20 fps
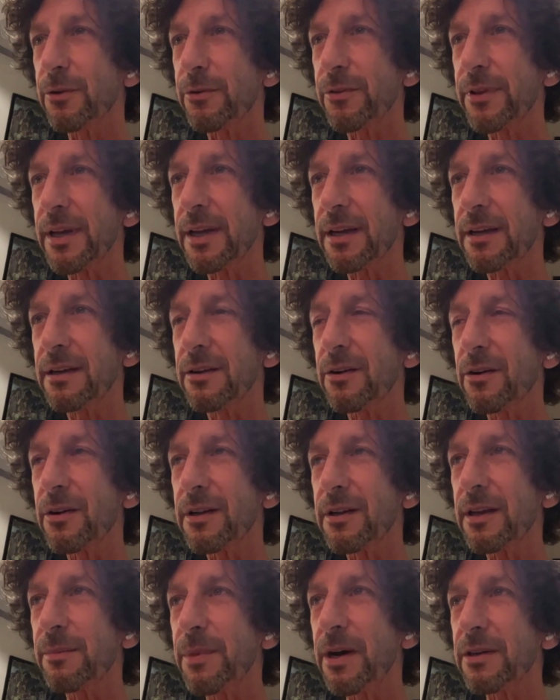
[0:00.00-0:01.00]
Think
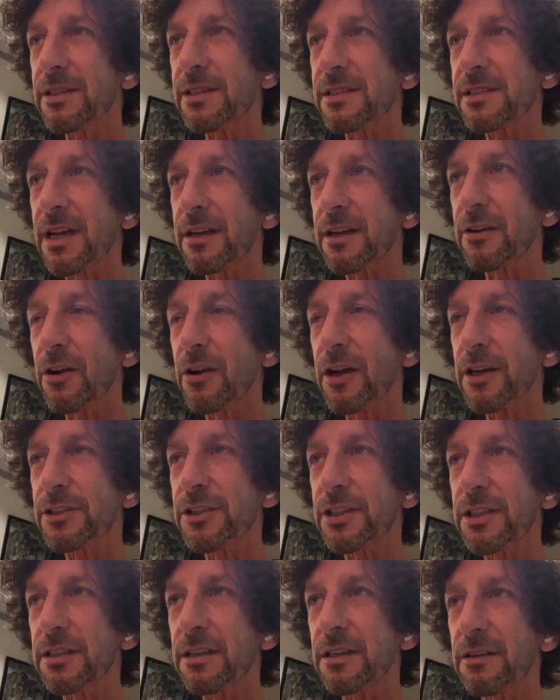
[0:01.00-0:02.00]
only about the
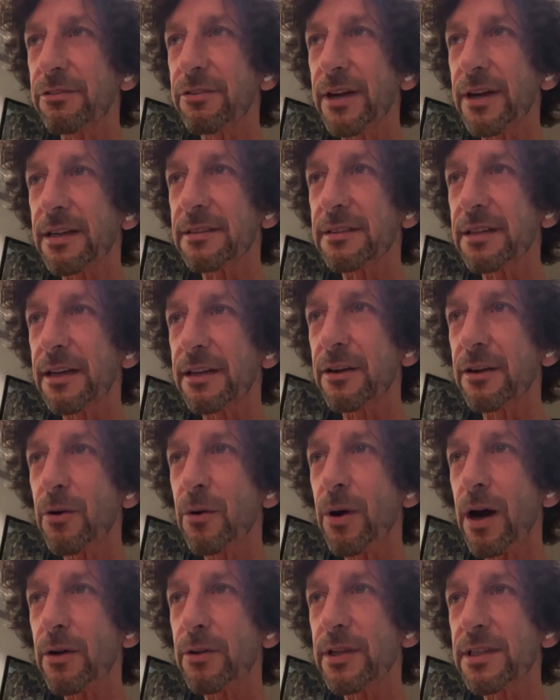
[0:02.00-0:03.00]
psychological effect. I
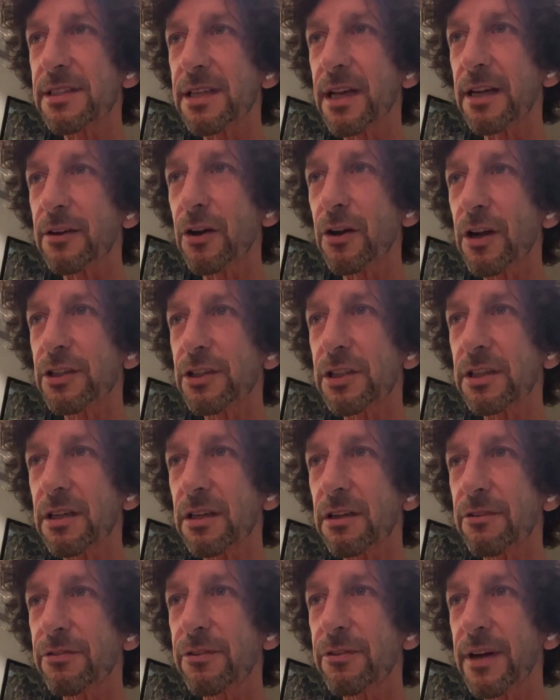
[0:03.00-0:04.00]
know how the
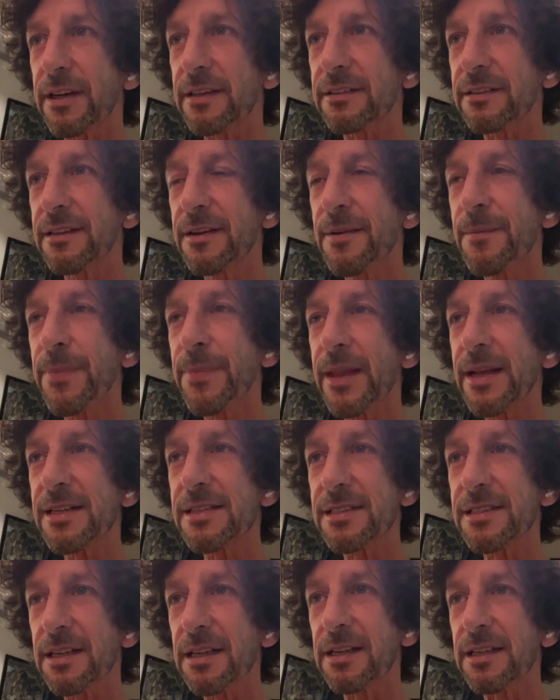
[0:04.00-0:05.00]
psychological effect
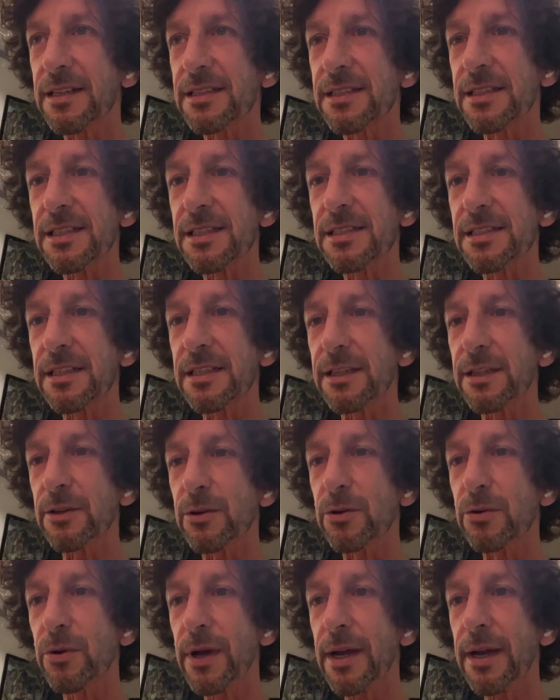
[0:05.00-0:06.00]
still exists in
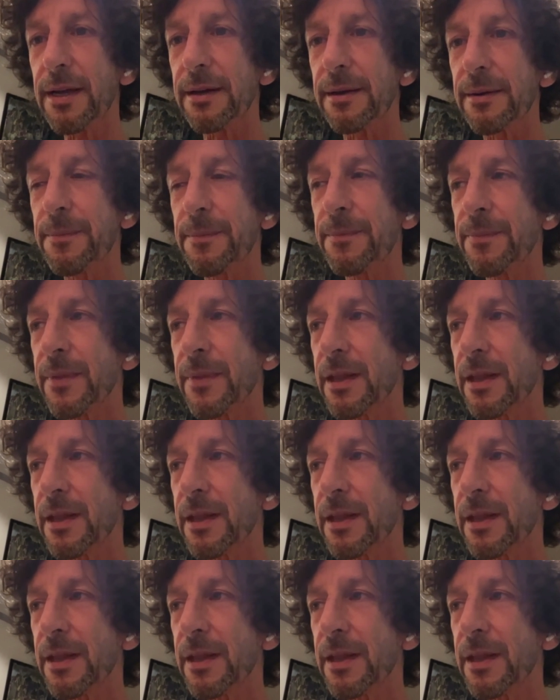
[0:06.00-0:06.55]
Ukraine.